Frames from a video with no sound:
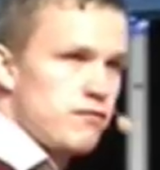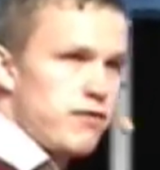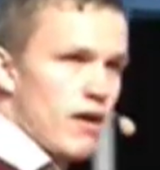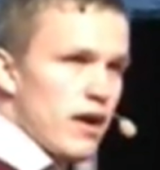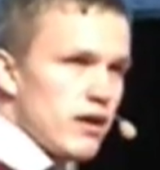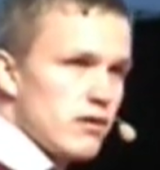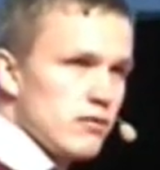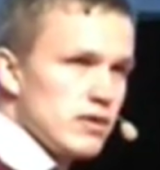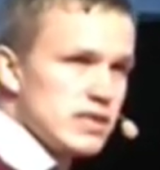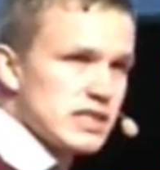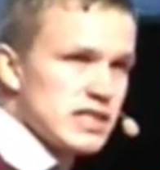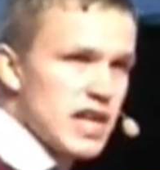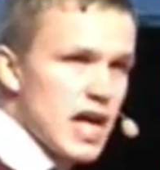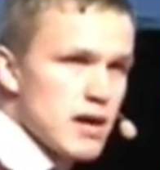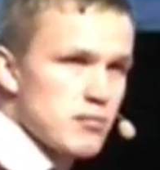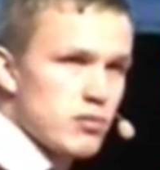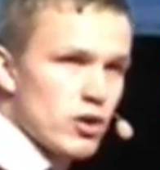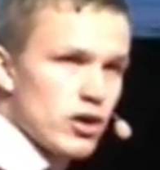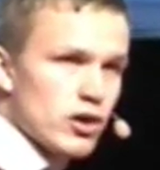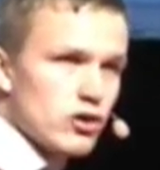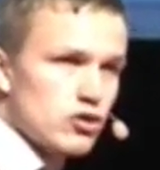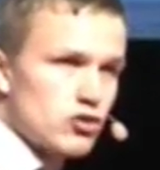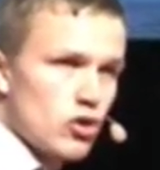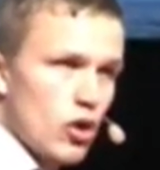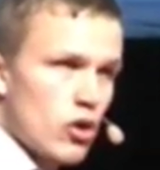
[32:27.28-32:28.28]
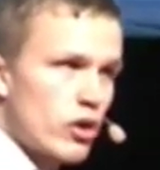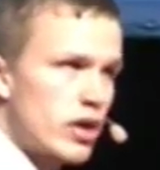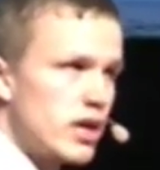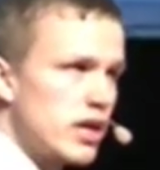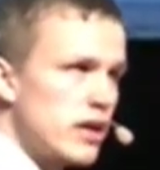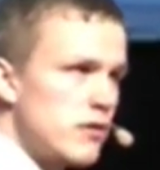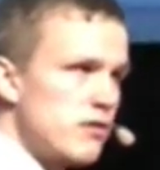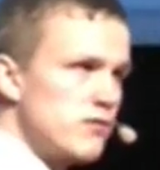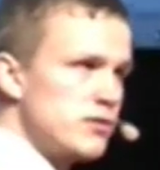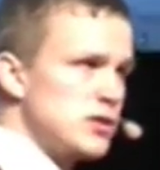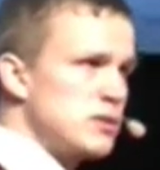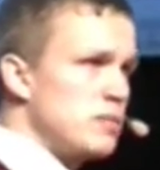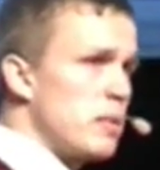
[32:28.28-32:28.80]
fun with neighboring dog in
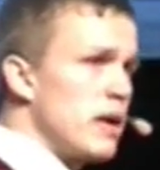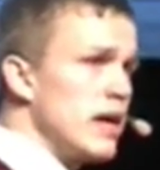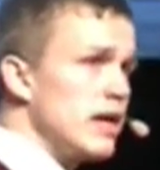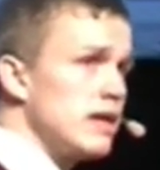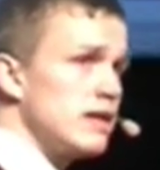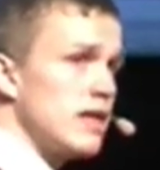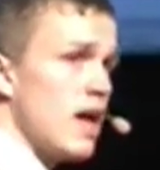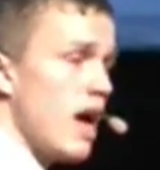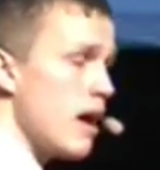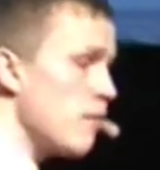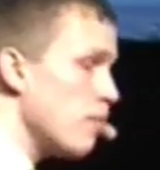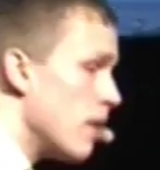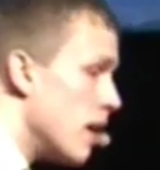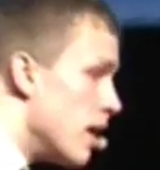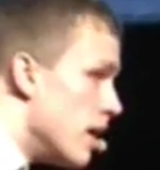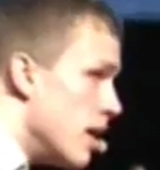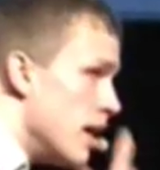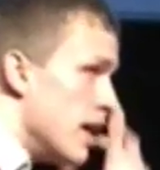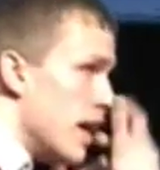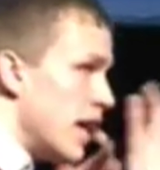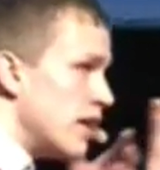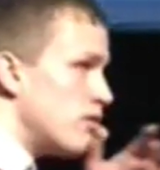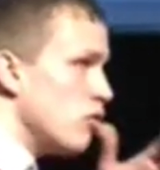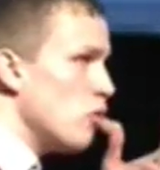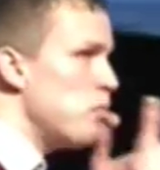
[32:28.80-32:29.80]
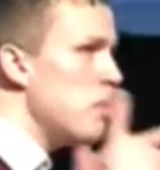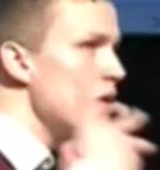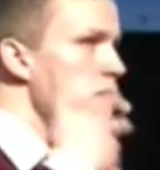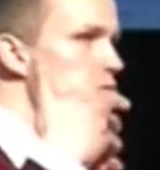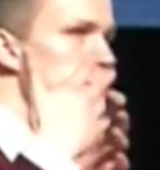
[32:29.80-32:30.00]
the springtime. It will be